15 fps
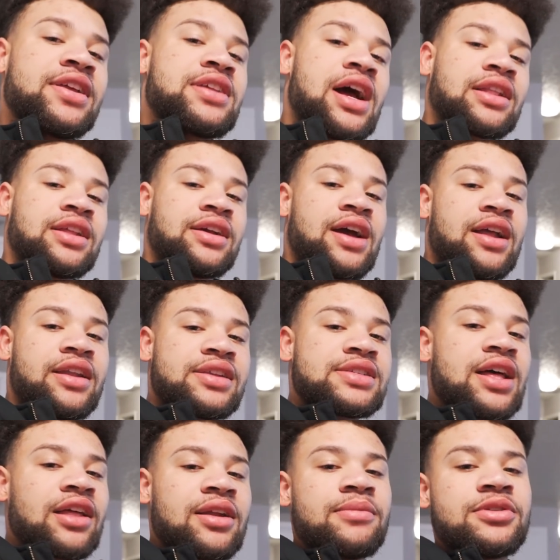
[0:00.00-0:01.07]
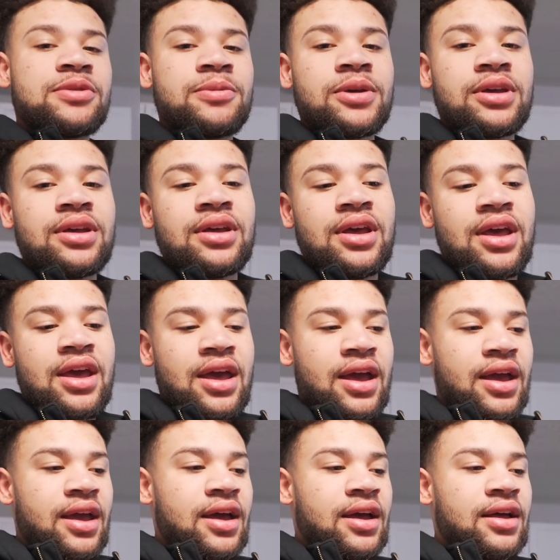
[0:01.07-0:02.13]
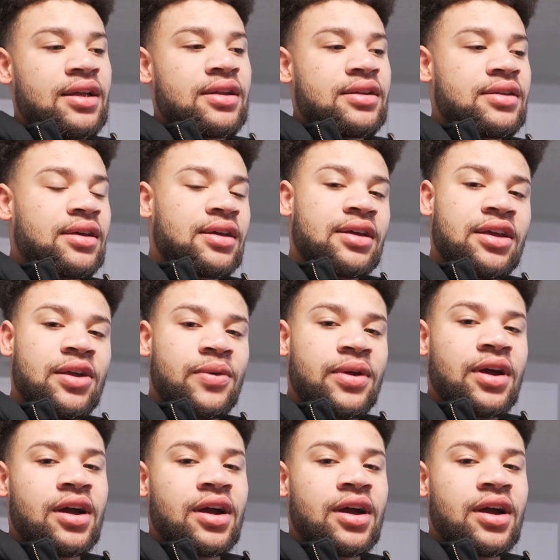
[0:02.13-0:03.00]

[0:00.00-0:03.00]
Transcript: talked the guy into selling them to me, and here we